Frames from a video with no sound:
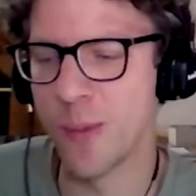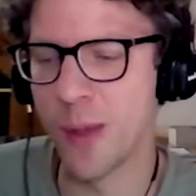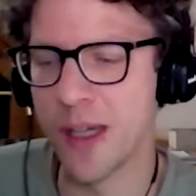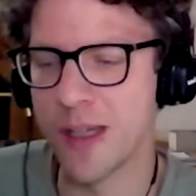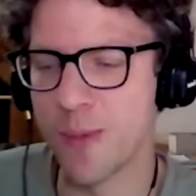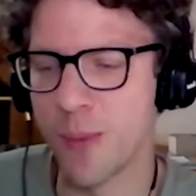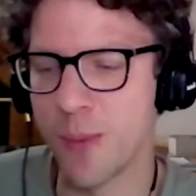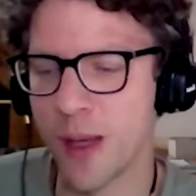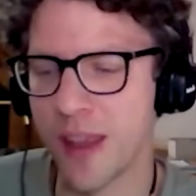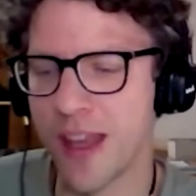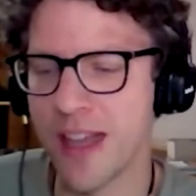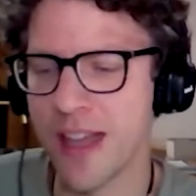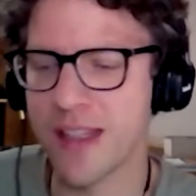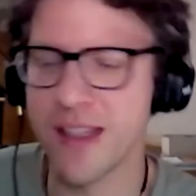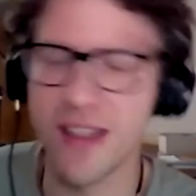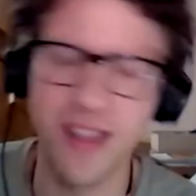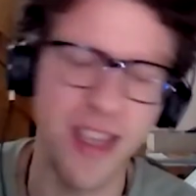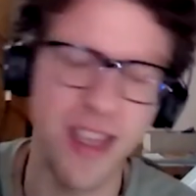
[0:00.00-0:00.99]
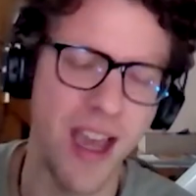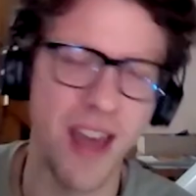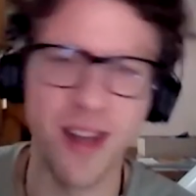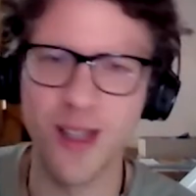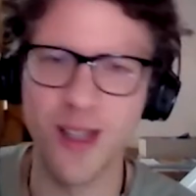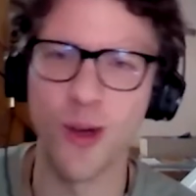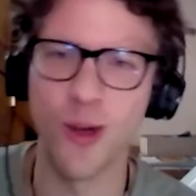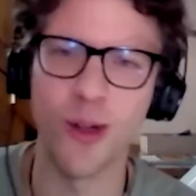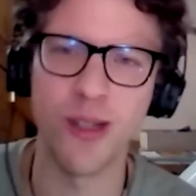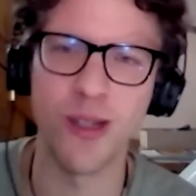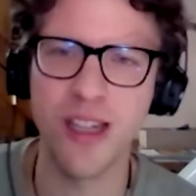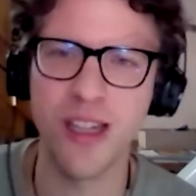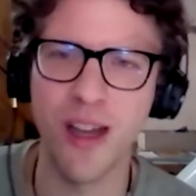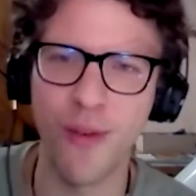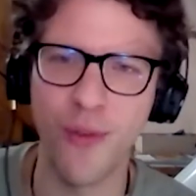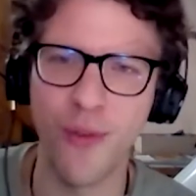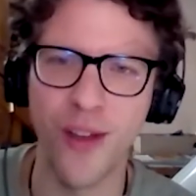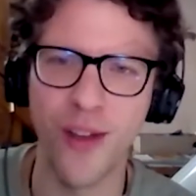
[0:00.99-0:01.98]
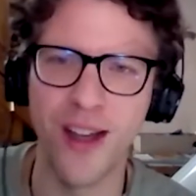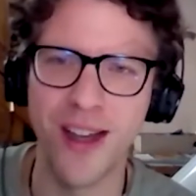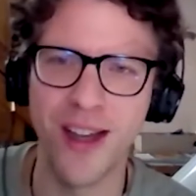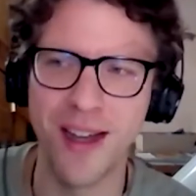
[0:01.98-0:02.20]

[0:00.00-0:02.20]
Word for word: but that's the anecdotal stuff,